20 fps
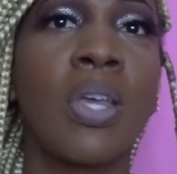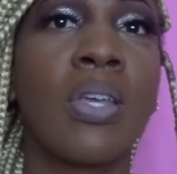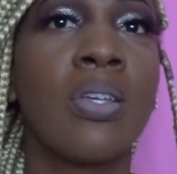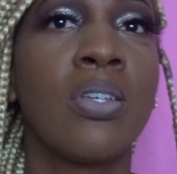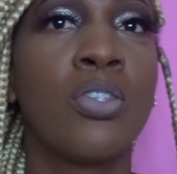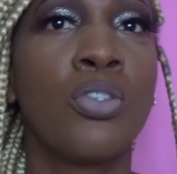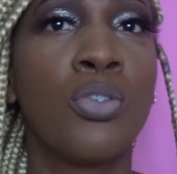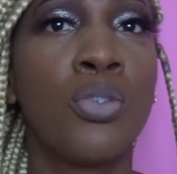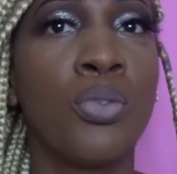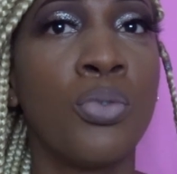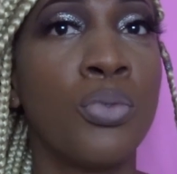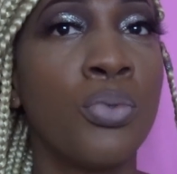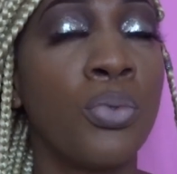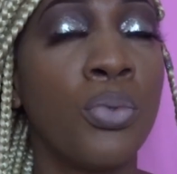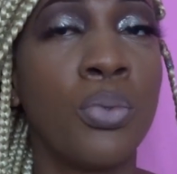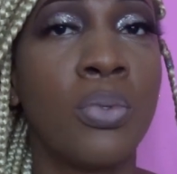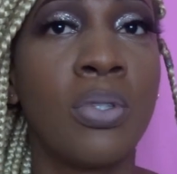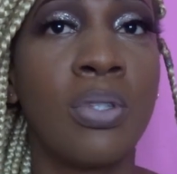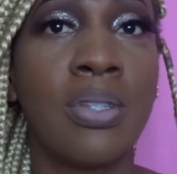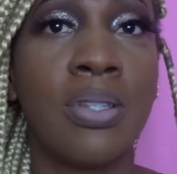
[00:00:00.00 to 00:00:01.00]

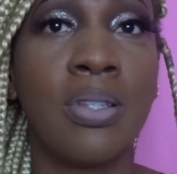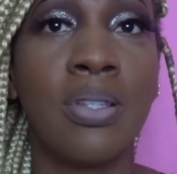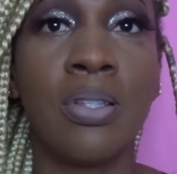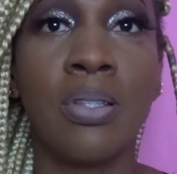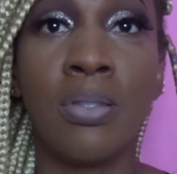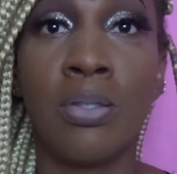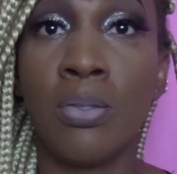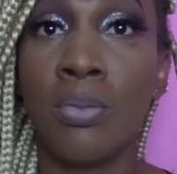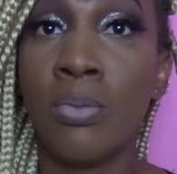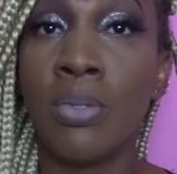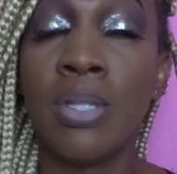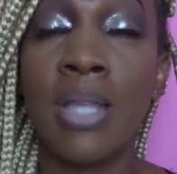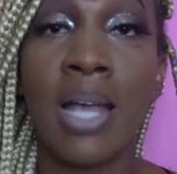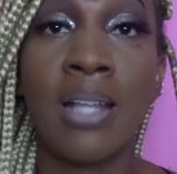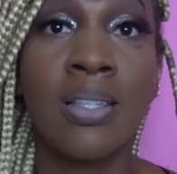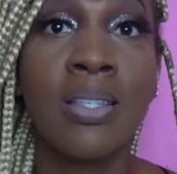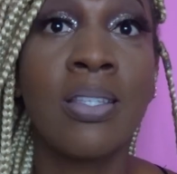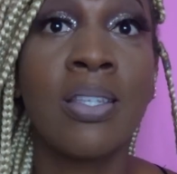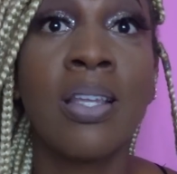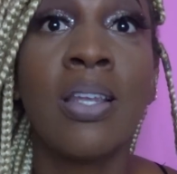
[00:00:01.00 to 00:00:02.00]
So
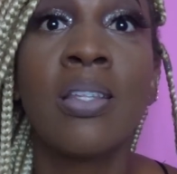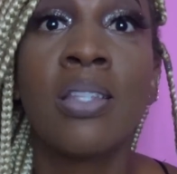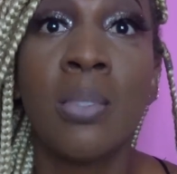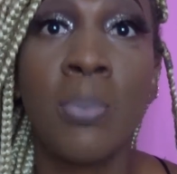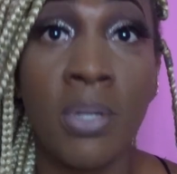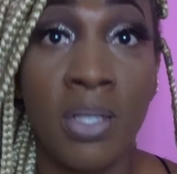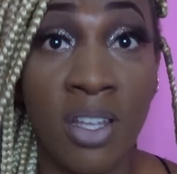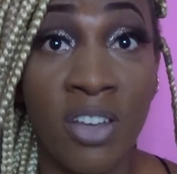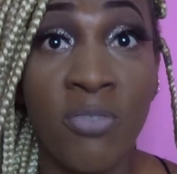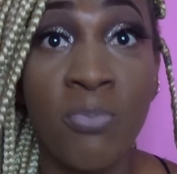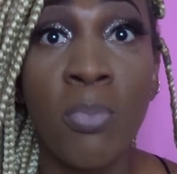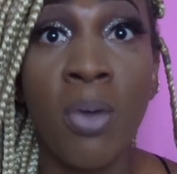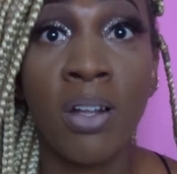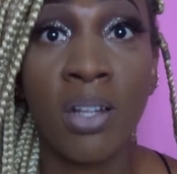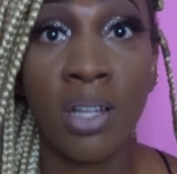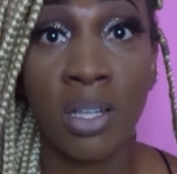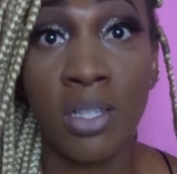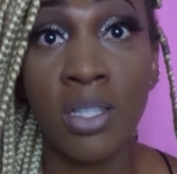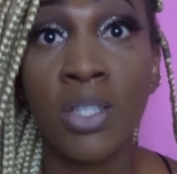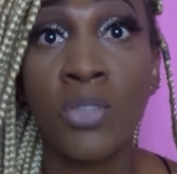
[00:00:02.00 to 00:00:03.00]
that is a little bit of
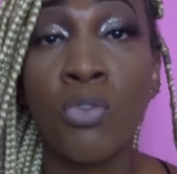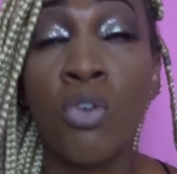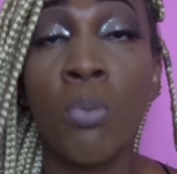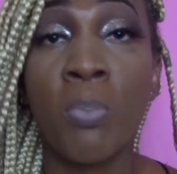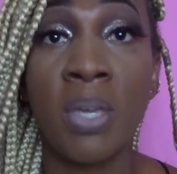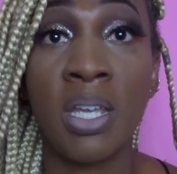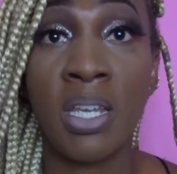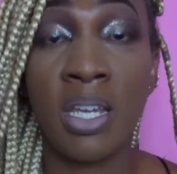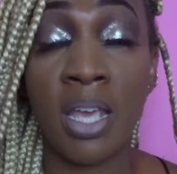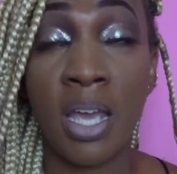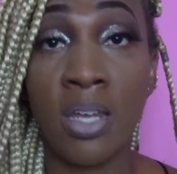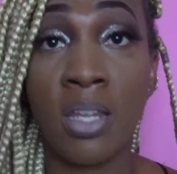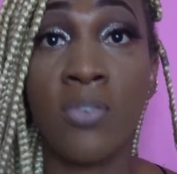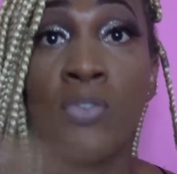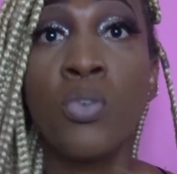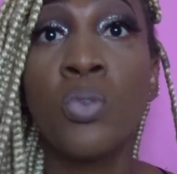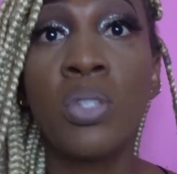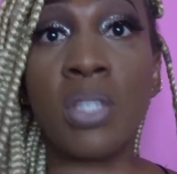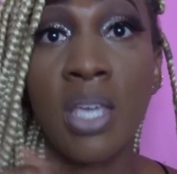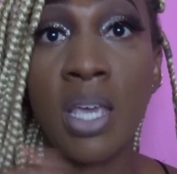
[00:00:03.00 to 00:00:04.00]
muck that is forming there, and if
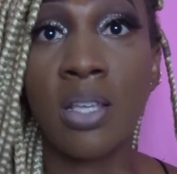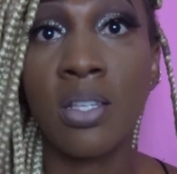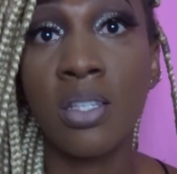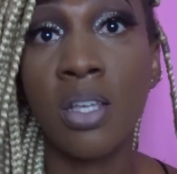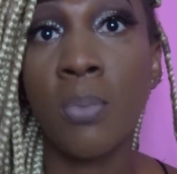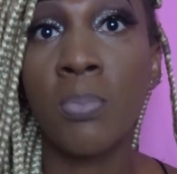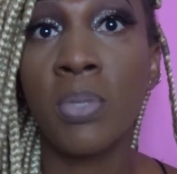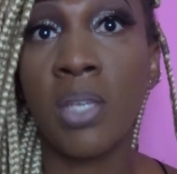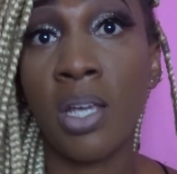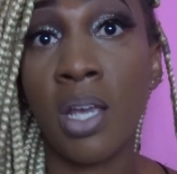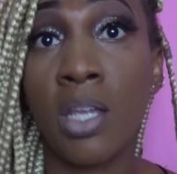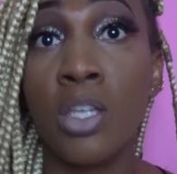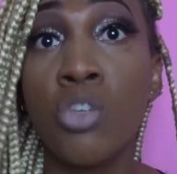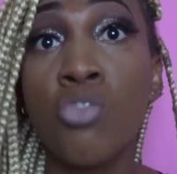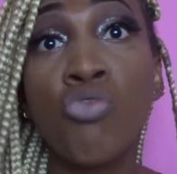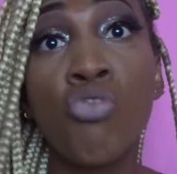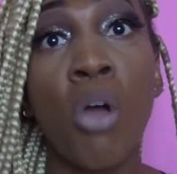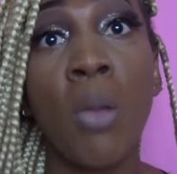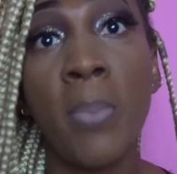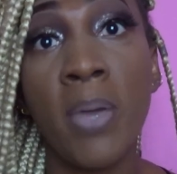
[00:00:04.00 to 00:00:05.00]
you take something and
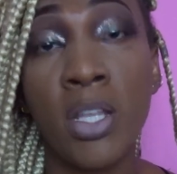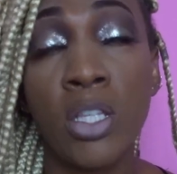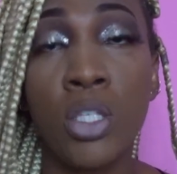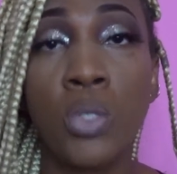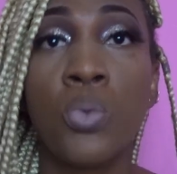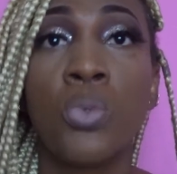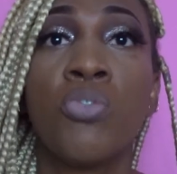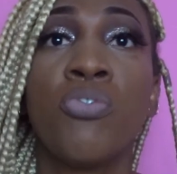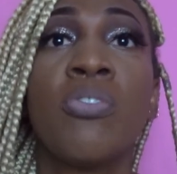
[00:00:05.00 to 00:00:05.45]
you rub it, you would